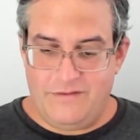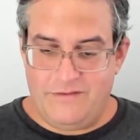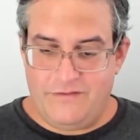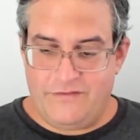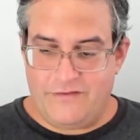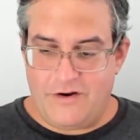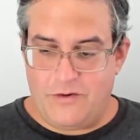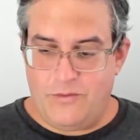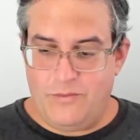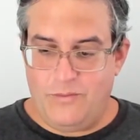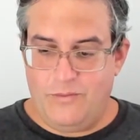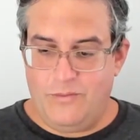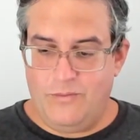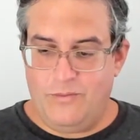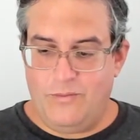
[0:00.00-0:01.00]
So
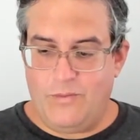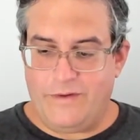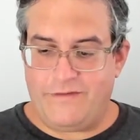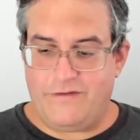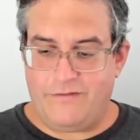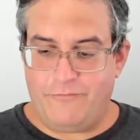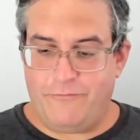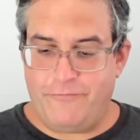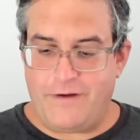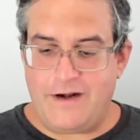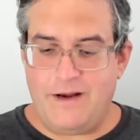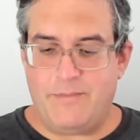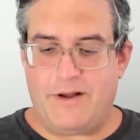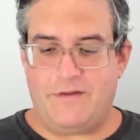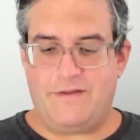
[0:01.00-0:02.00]
what's
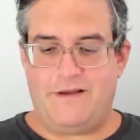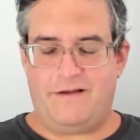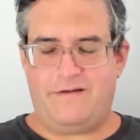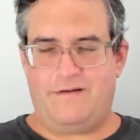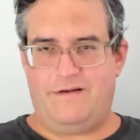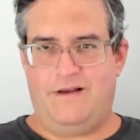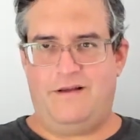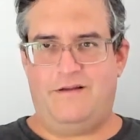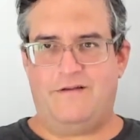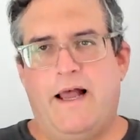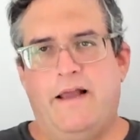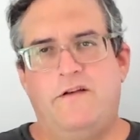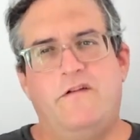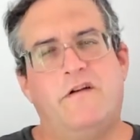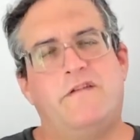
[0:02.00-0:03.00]
funny about this is
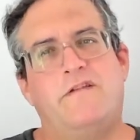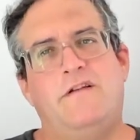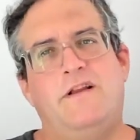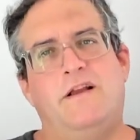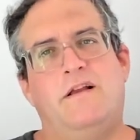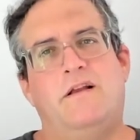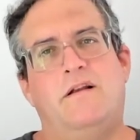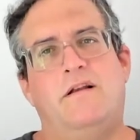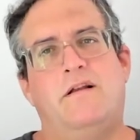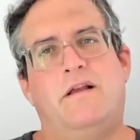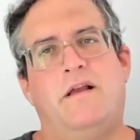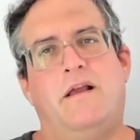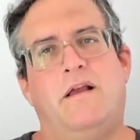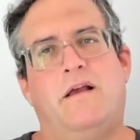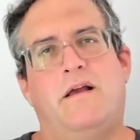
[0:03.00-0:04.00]
I just
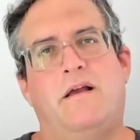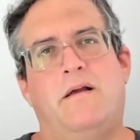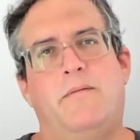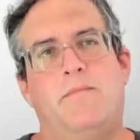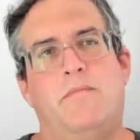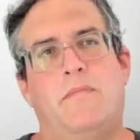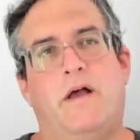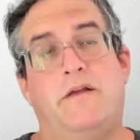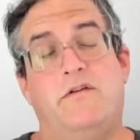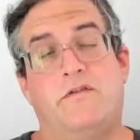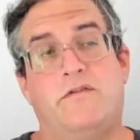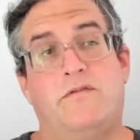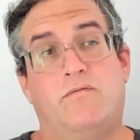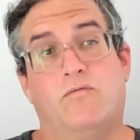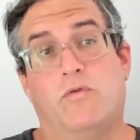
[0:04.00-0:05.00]

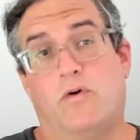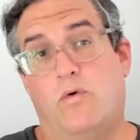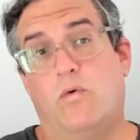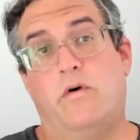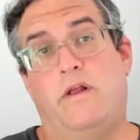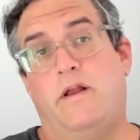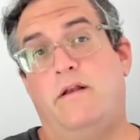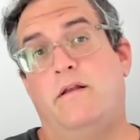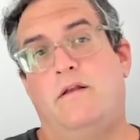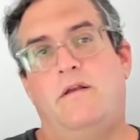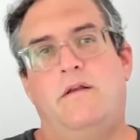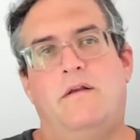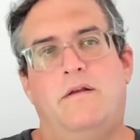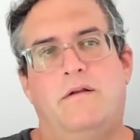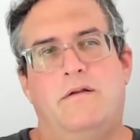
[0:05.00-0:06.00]
recorded
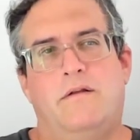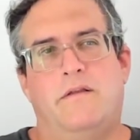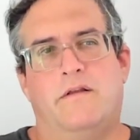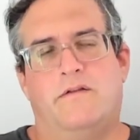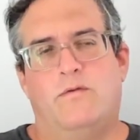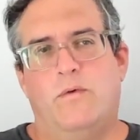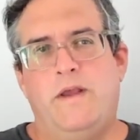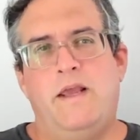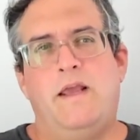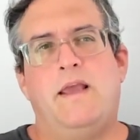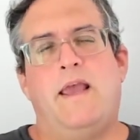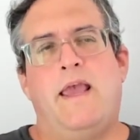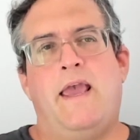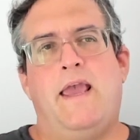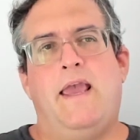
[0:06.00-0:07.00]
this
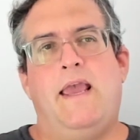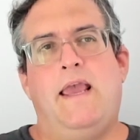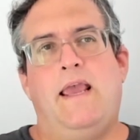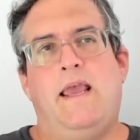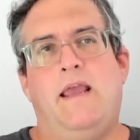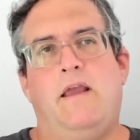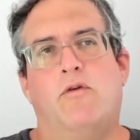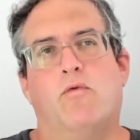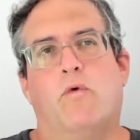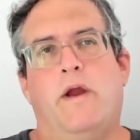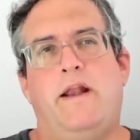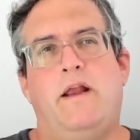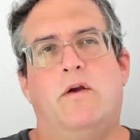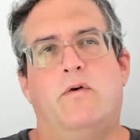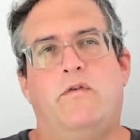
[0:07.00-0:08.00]
week a
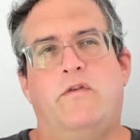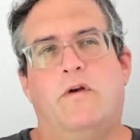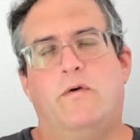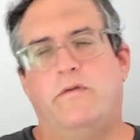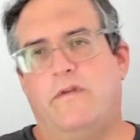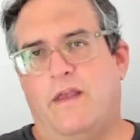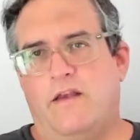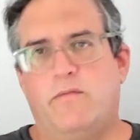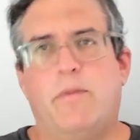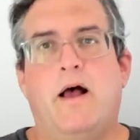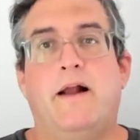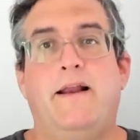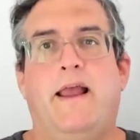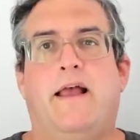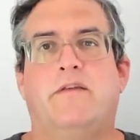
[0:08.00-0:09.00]
radio show slash
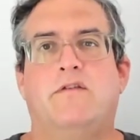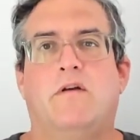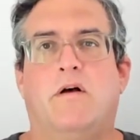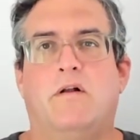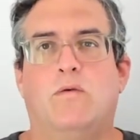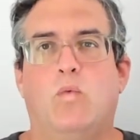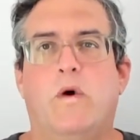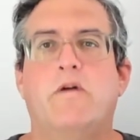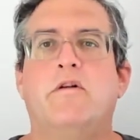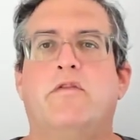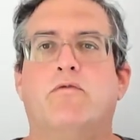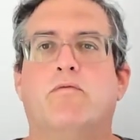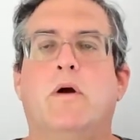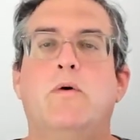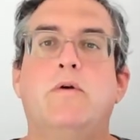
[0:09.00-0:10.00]
podcast called Where Did
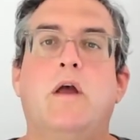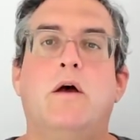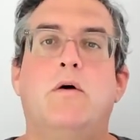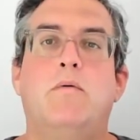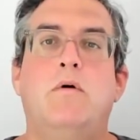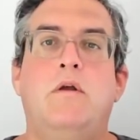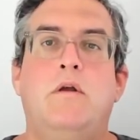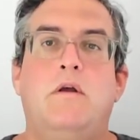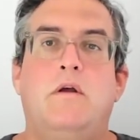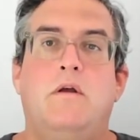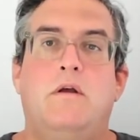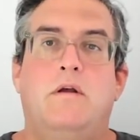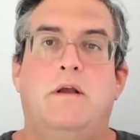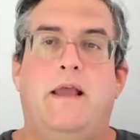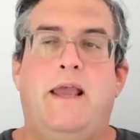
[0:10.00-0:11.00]
the Road Go?
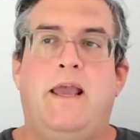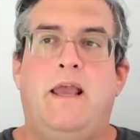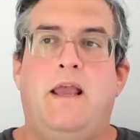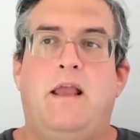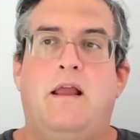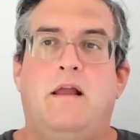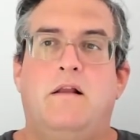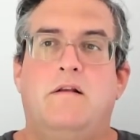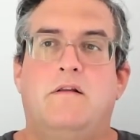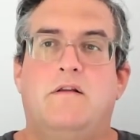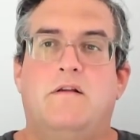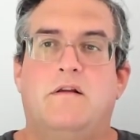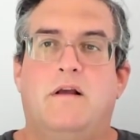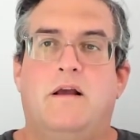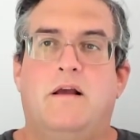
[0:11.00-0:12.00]
And
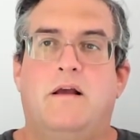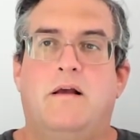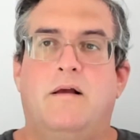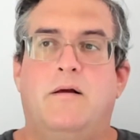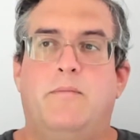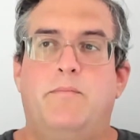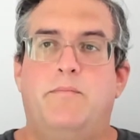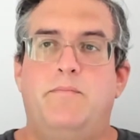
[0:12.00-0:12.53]
I